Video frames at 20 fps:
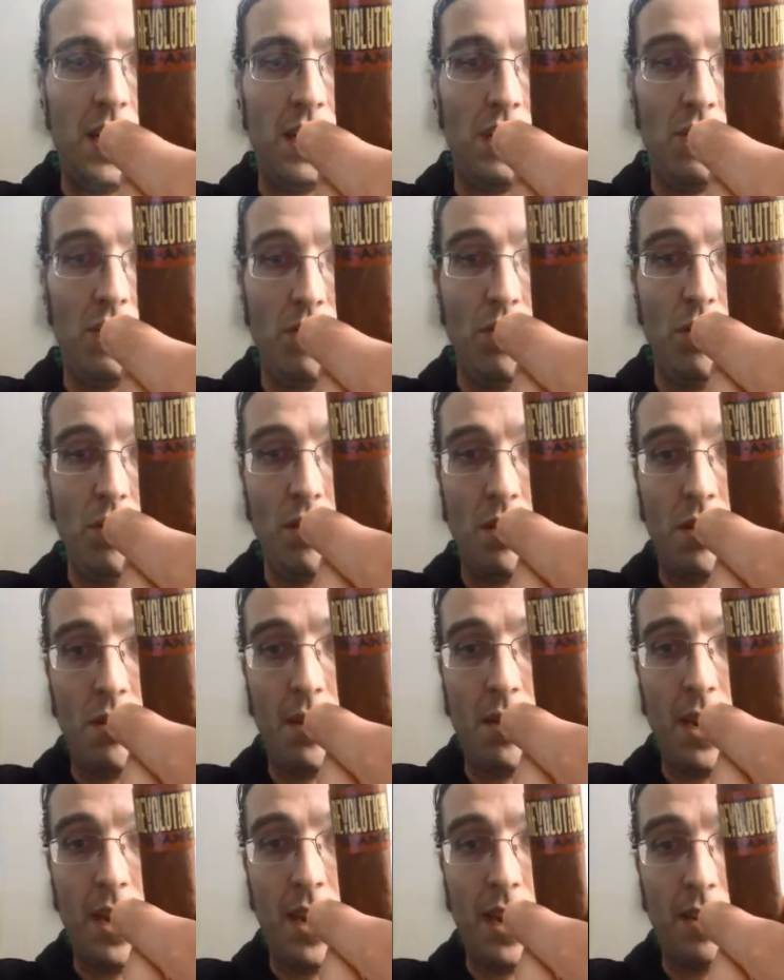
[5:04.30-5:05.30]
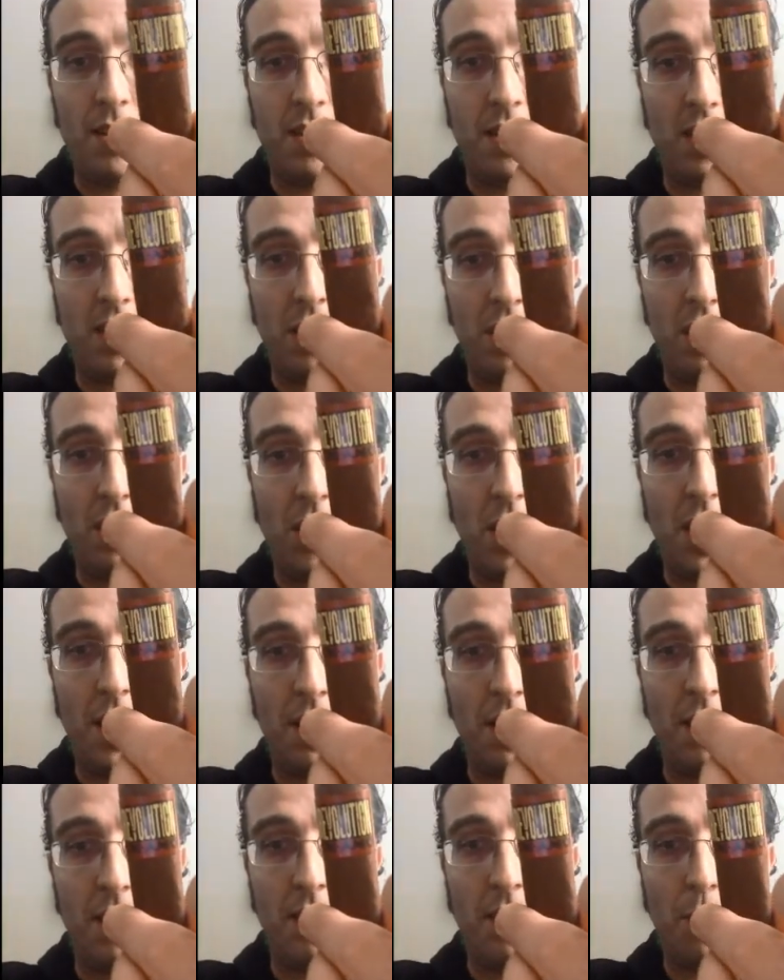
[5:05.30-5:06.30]
in Toro, I guess you could
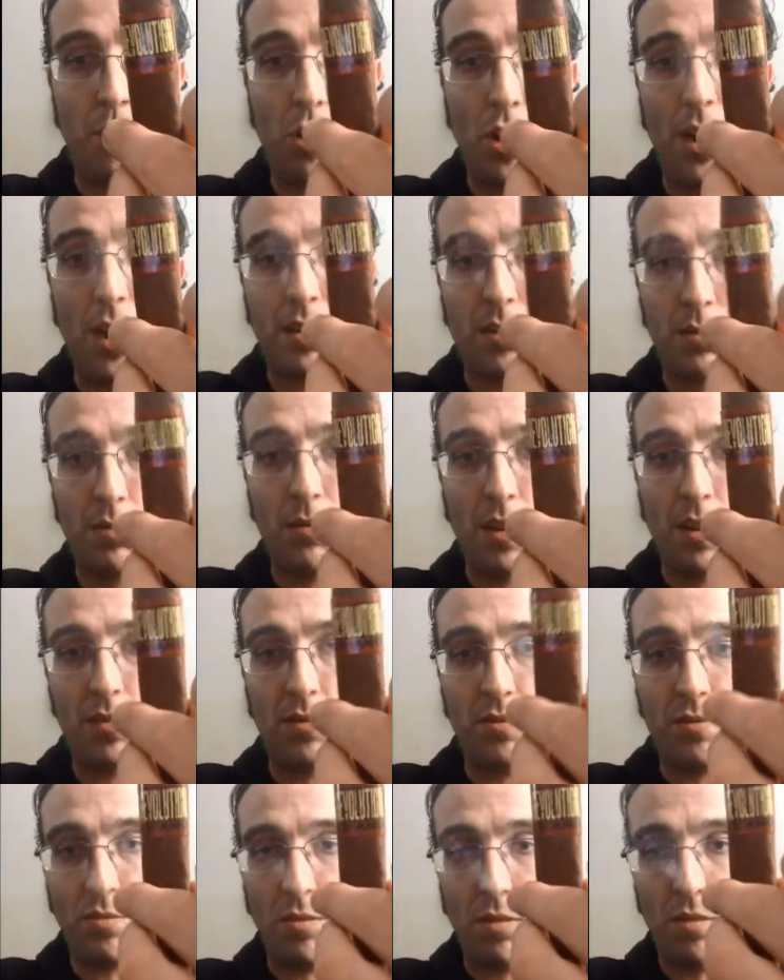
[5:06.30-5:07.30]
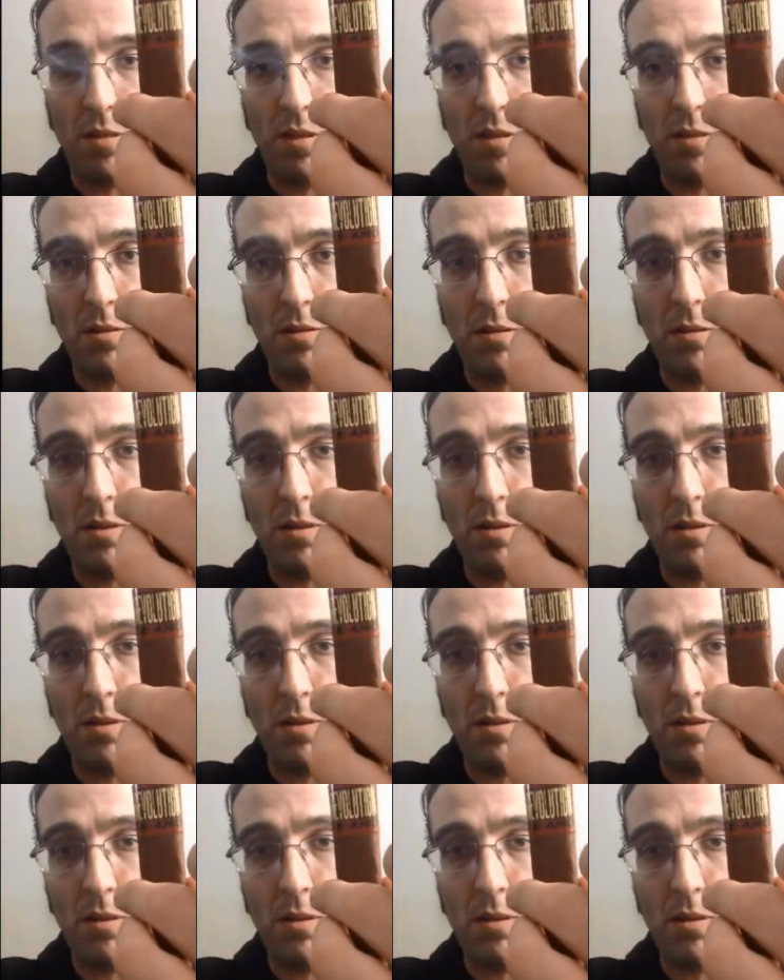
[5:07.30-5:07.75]
call this, a box press Toro.